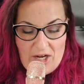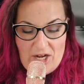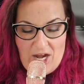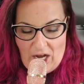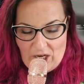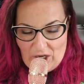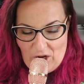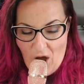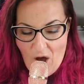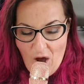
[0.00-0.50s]

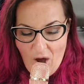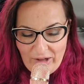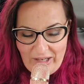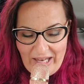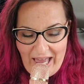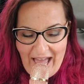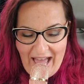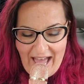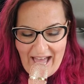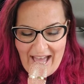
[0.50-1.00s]

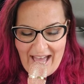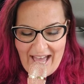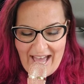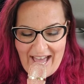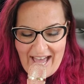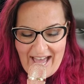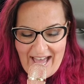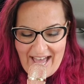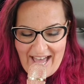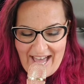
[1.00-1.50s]

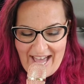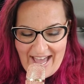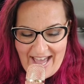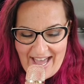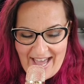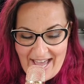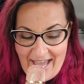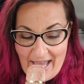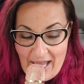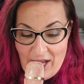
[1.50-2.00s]

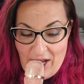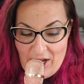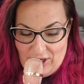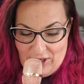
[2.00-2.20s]
Nicola.